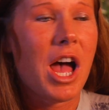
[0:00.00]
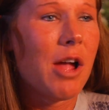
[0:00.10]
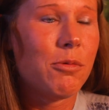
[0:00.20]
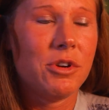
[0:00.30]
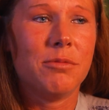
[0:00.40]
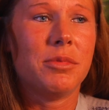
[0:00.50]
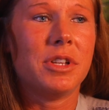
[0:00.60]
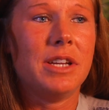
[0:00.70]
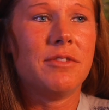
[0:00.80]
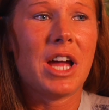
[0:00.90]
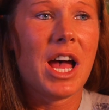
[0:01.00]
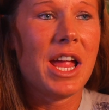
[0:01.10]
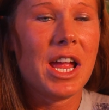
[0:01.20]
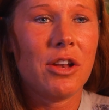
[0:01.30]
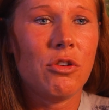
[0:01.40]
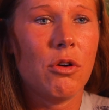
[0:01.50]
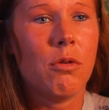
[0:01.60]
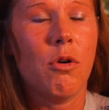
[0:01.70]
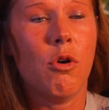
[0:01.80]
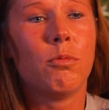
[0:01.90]
I wouldn't have believed it. I had
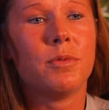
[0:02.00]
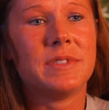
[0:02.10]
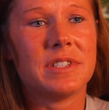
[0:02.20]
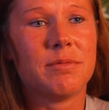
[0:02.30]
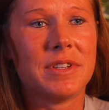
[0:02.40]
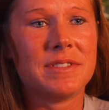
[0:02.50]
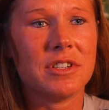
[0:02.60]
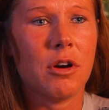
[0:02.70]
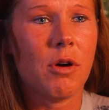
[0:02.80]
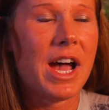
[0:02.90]
no hope 6 months ago.